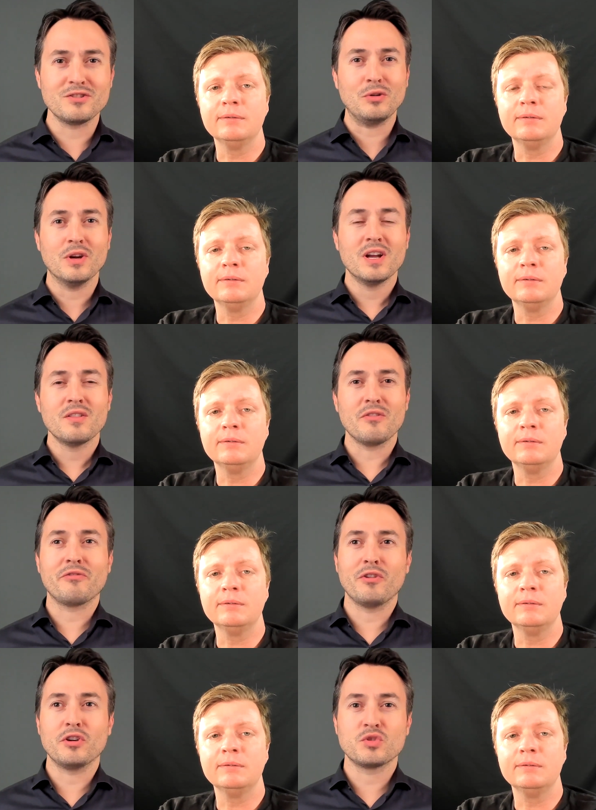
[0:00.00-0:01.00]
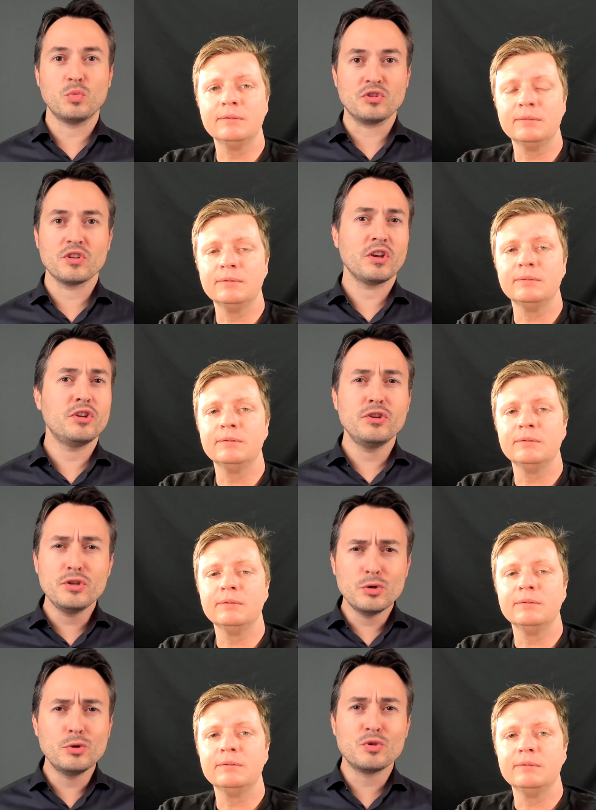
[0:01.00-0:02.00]
Speaker 1: to. The first was a
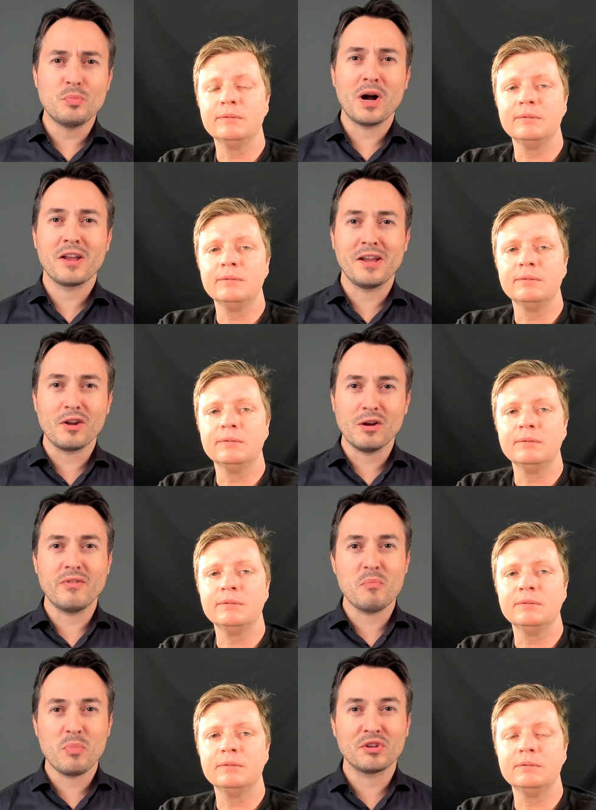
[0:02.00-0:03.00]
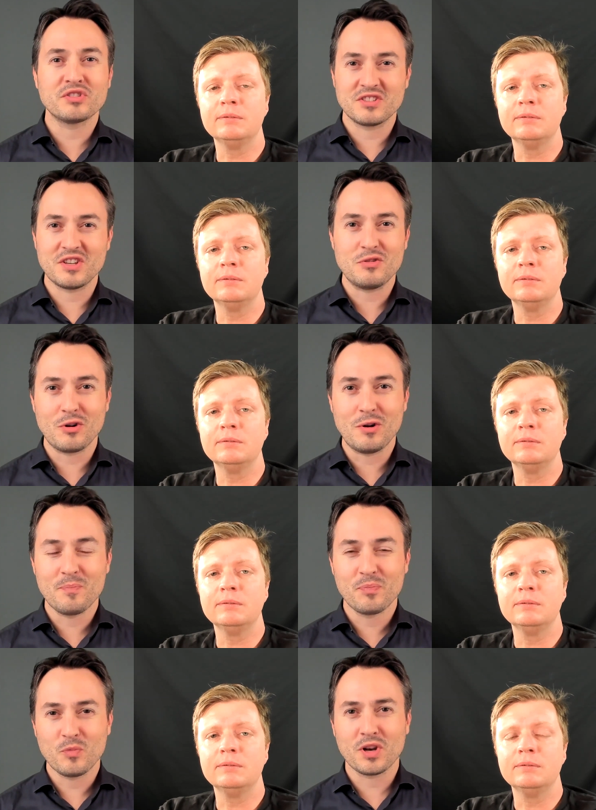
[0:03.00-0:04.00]
huge bucket of imposter syndrome.
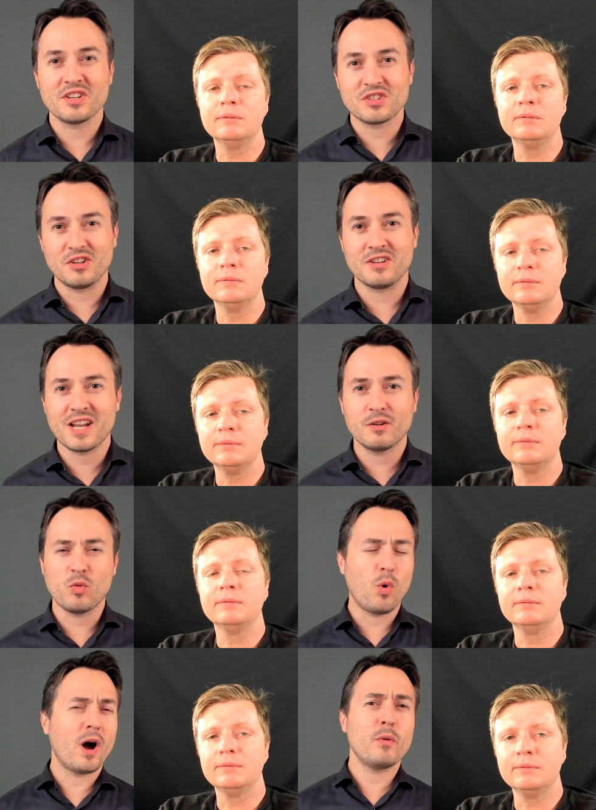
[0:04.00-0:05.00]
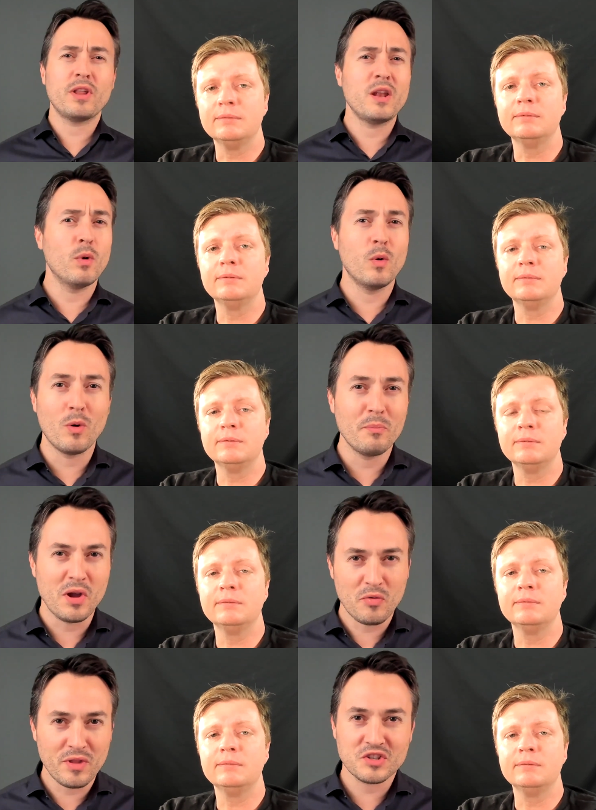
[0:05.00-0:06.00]
When I started out, why would anyone want
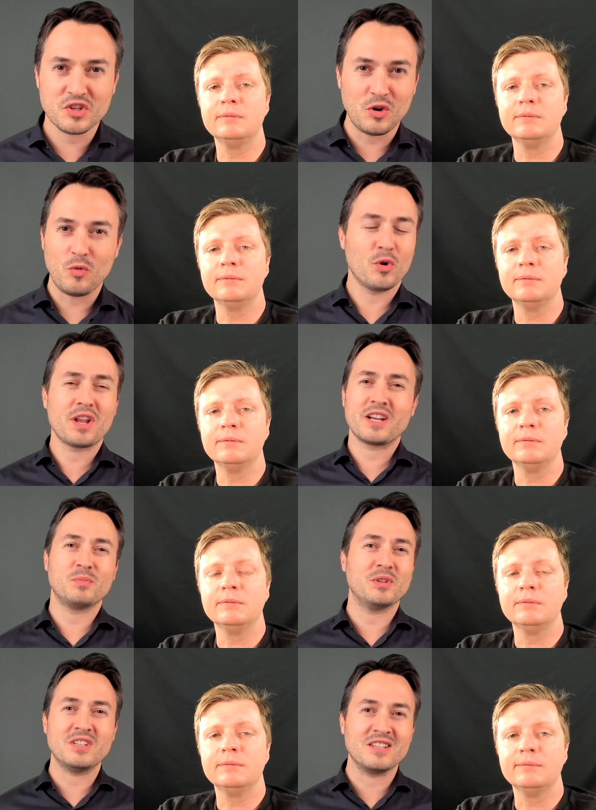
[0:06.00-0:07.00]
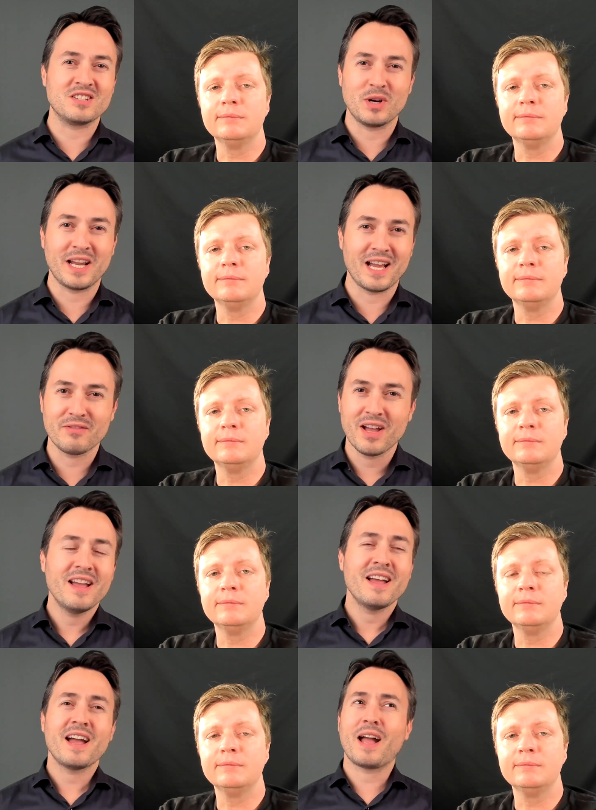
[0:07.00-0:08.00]
me on their show? What expertise do I have?
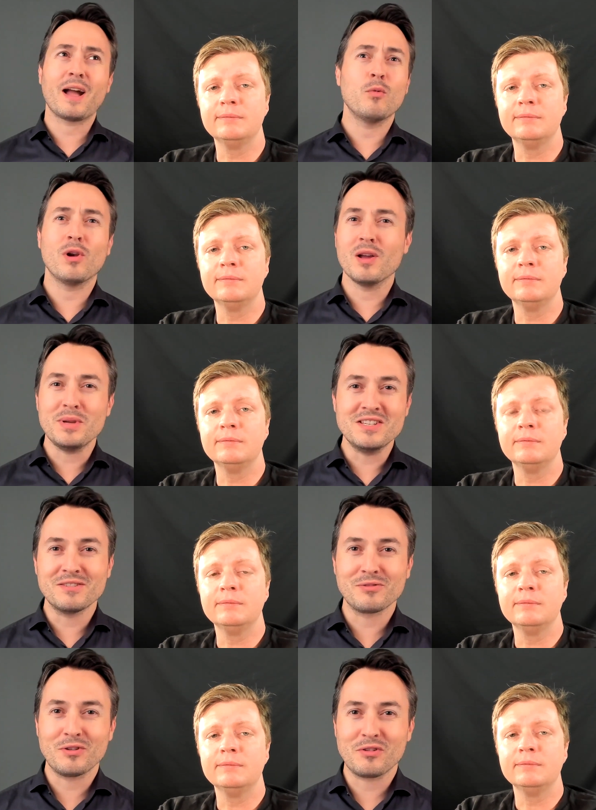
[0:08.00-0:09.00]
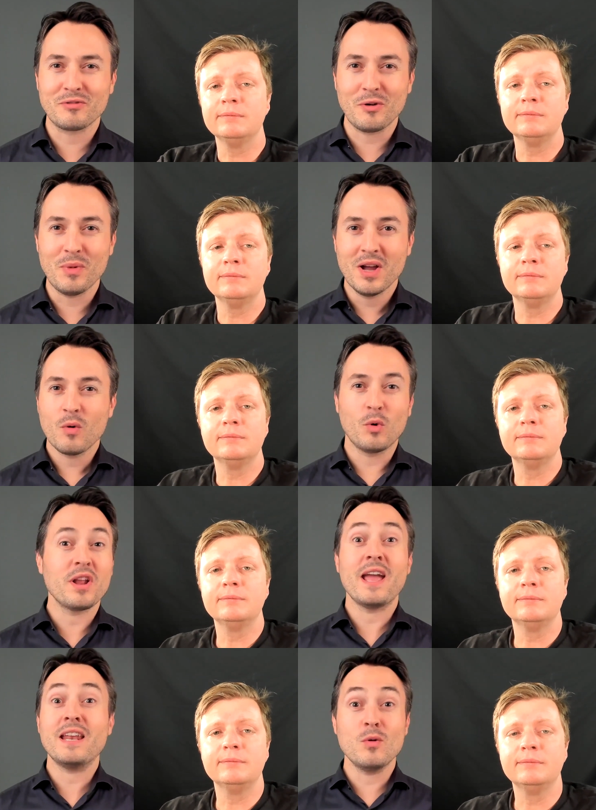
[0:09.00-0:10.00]
How will I be different from
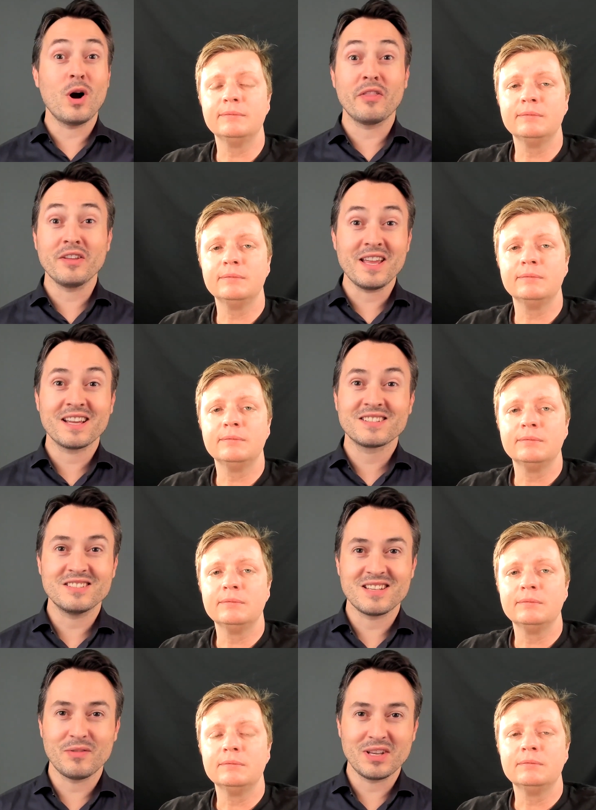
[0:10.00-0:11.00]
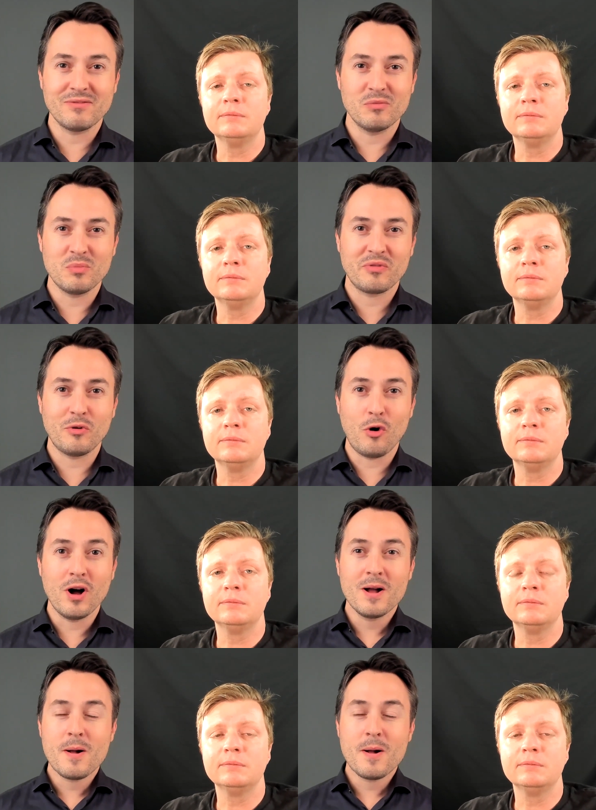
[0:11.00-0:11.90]
what any other guest has ever given before?